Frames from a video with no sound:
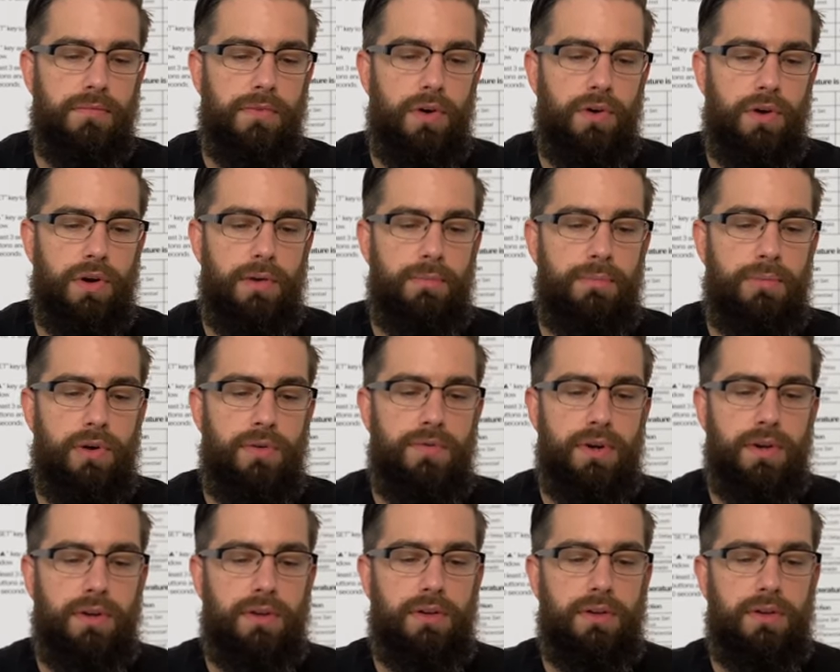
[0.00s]
Okay,
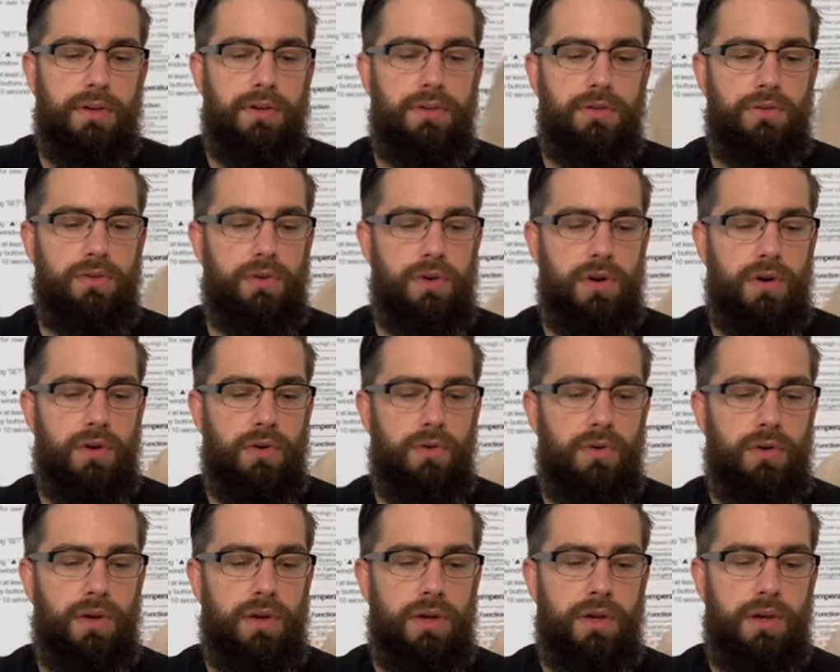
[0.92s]
perfect.
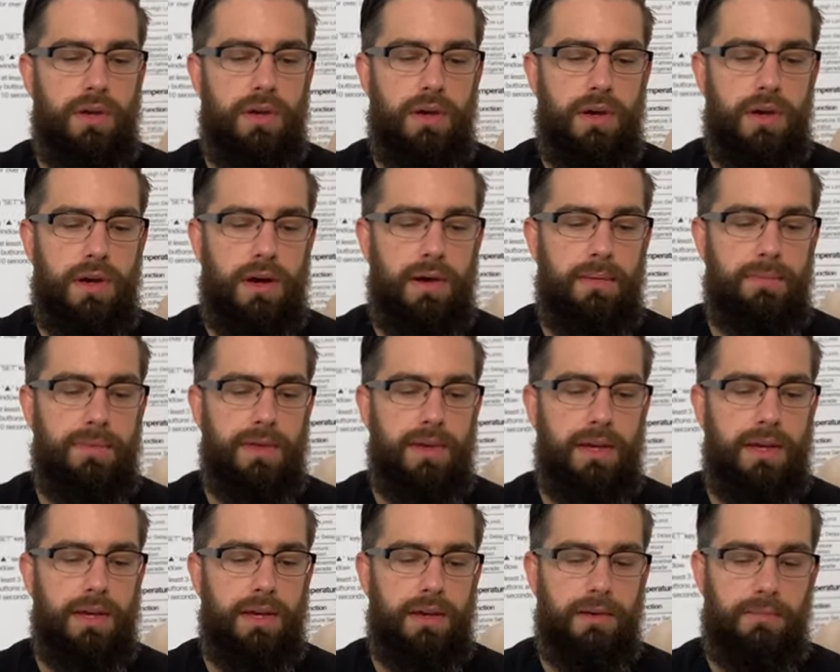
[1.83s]
So I'm
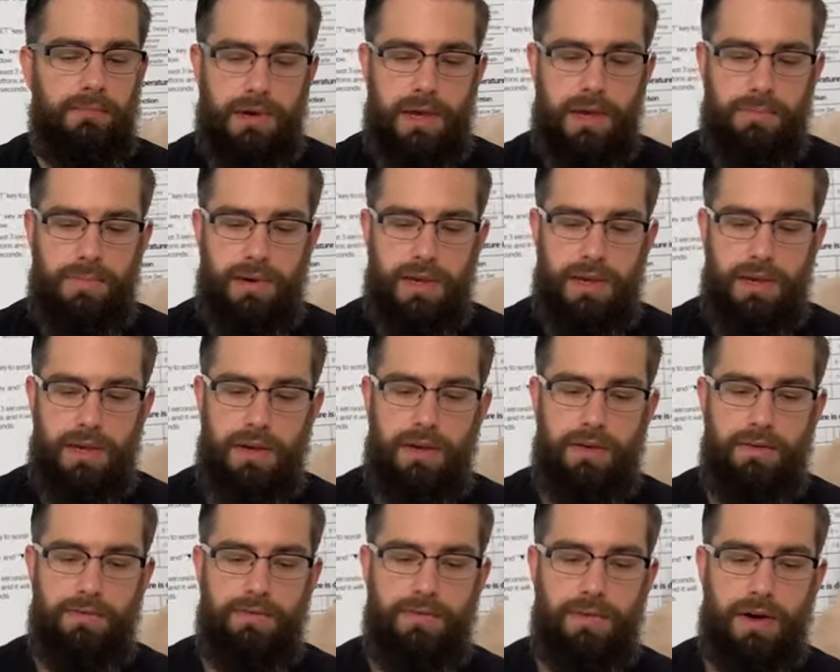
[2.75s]
thinking maybe
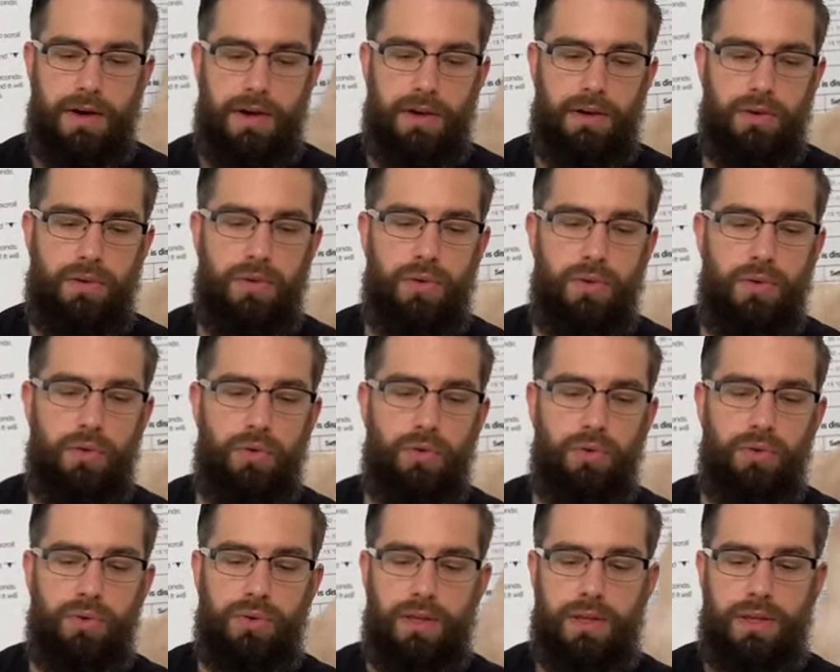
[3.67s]
if I
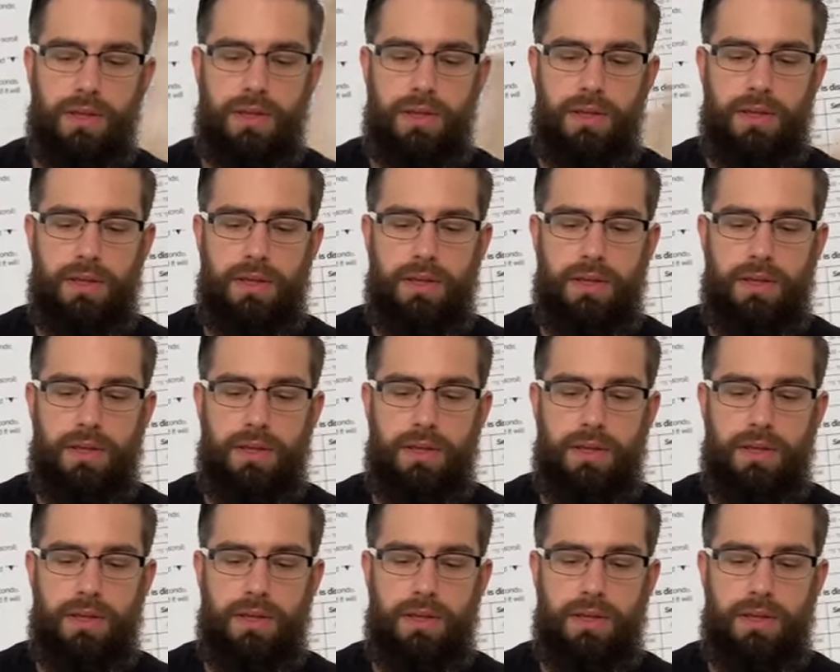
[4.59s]
hold